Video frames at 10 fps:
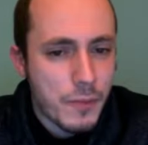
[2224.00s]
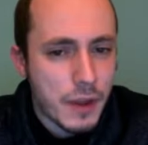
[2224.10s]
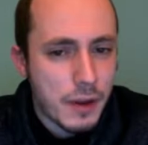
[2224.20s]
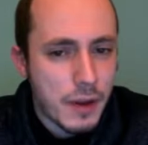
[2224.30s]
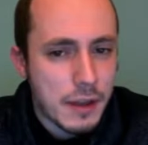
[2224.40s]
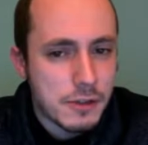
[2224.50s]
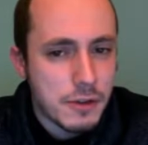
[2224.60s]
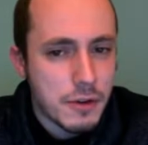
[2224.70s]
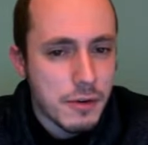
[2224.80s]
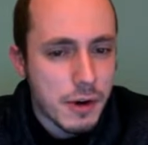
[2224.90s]
against
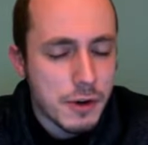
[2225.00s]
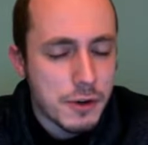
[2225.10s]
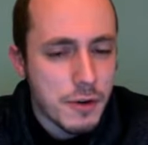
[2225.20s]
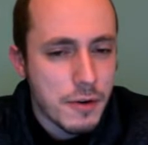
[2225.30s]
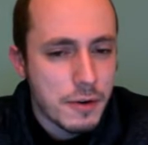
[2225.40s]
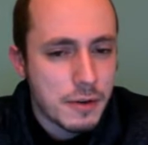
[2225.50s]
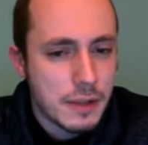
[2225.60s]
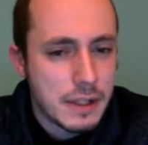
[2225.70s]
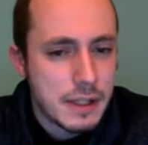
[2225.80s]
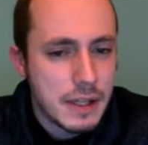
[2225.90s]
Duke Crusher.
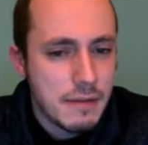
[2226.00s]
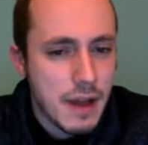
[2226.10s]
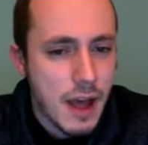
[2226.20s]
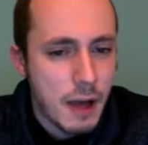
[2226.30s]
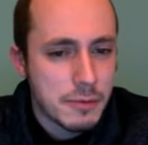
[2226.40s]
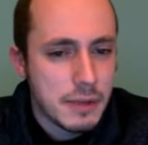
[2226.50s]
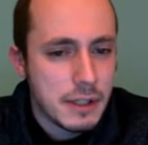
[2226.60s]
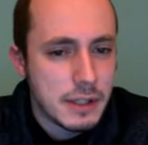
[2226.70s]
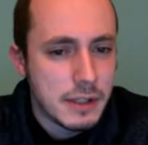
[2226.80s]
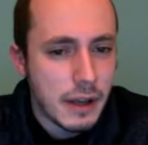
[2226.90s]
Let's see if it helps me
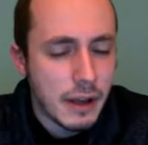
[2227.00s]
today.